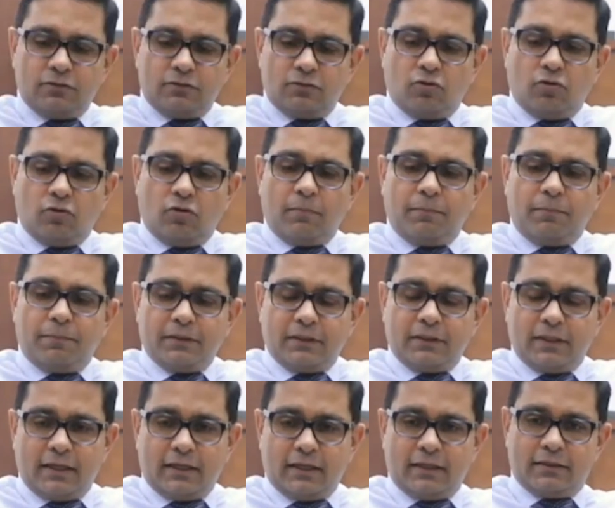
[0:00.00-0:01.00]
you go up in
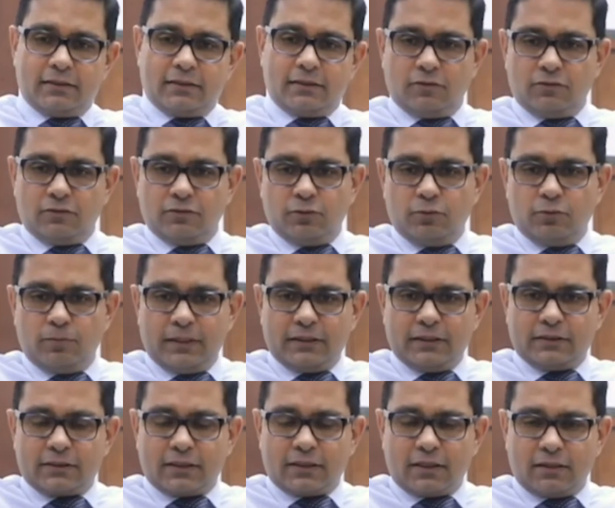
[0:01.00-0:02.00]
the ladder, now you
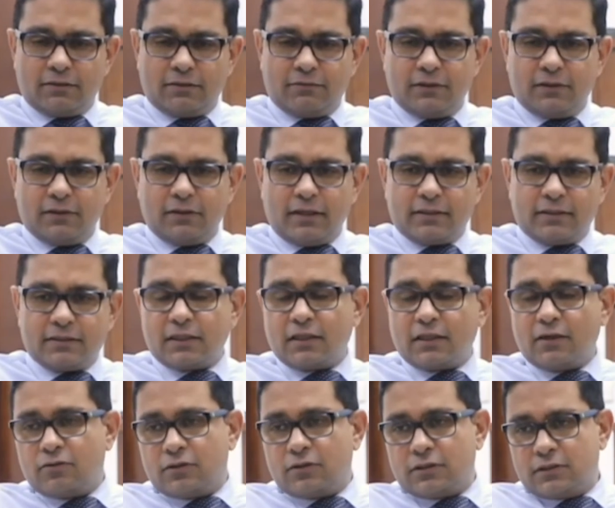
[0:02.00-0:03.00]
might start with as a
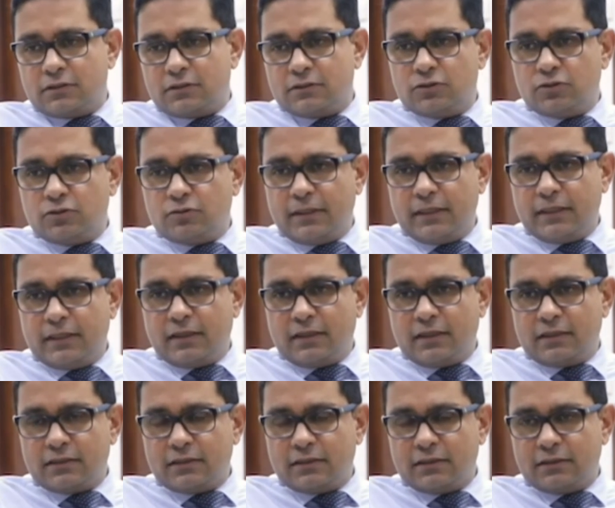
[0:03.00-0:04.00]
accountant, you might
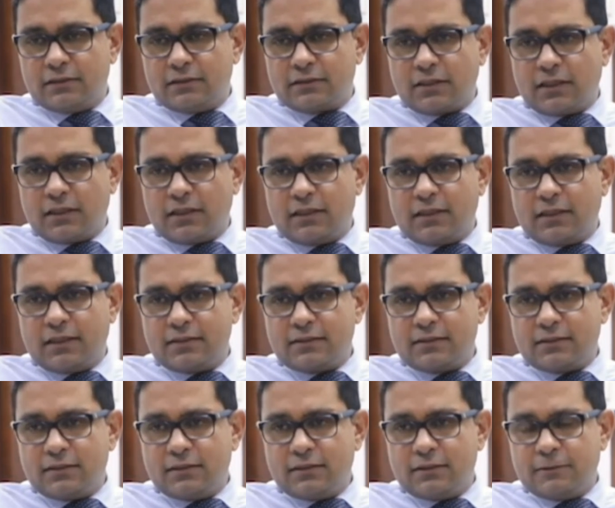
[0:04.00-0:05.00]
start
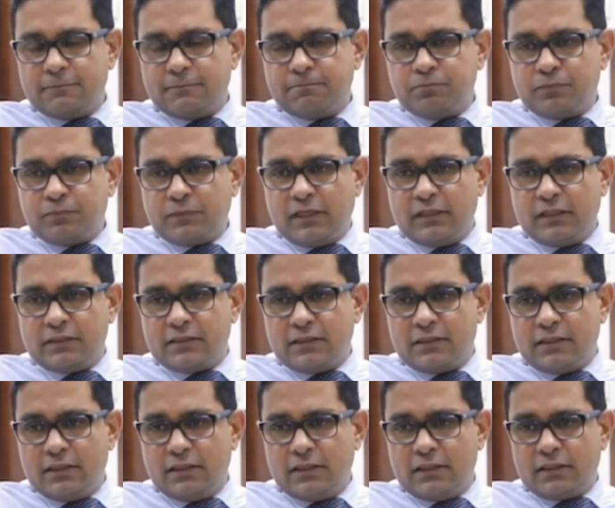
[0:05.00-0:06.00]
as a, let's
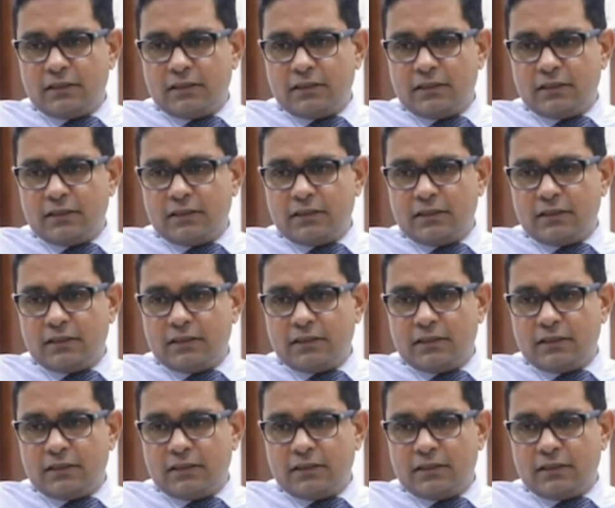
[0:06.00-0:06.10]
say,